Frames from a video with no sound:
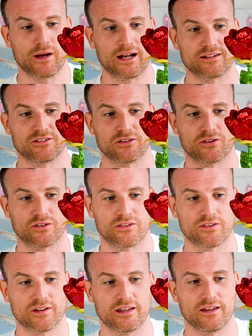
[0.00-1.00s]
As you can
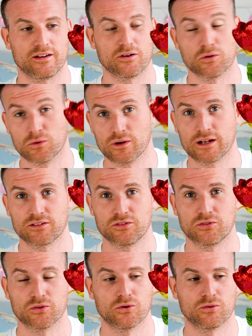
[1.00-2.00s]
see, or as you
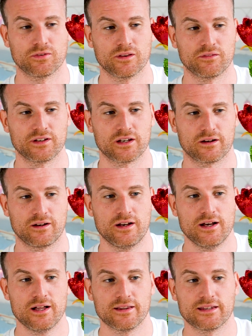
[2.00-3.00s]
saw from the video,
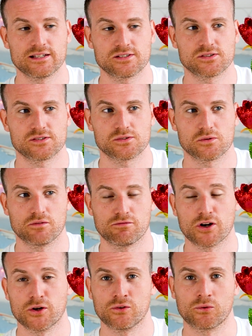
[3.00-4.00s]
this
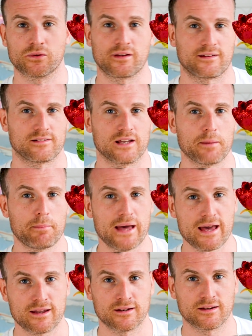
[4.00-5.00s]
rose was actually a
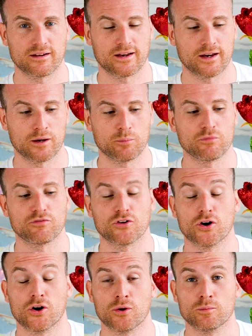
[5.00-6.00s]
pen
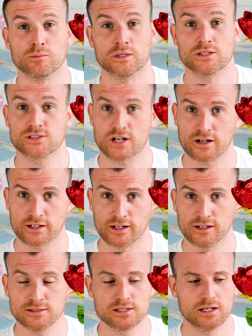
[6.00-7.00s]
from
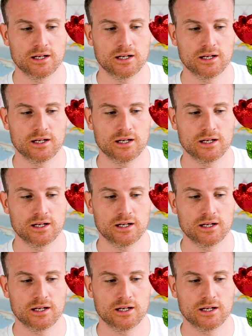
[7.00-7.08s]
Tiger,